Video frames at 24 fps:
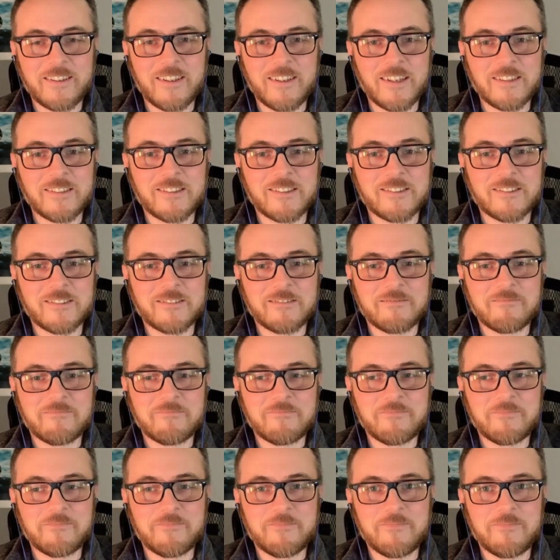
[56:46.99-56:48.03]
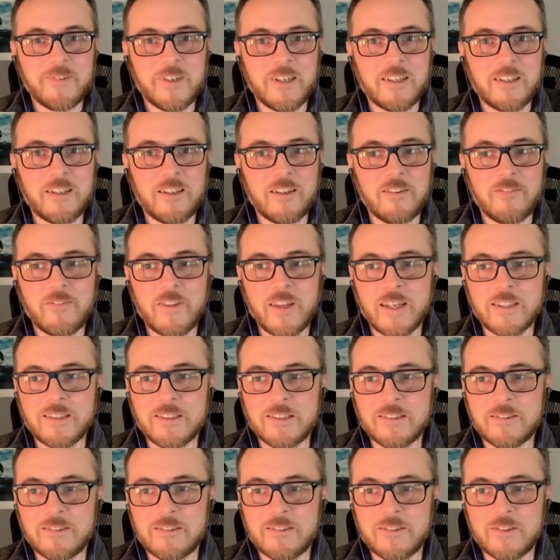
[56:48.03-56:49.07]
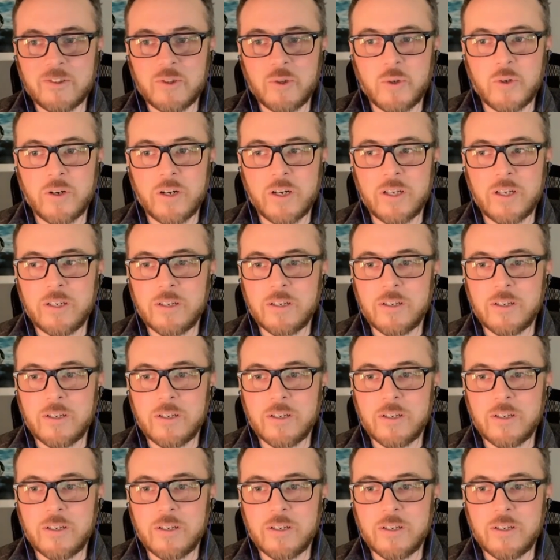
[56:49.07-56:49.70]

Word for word: that's, I love that story.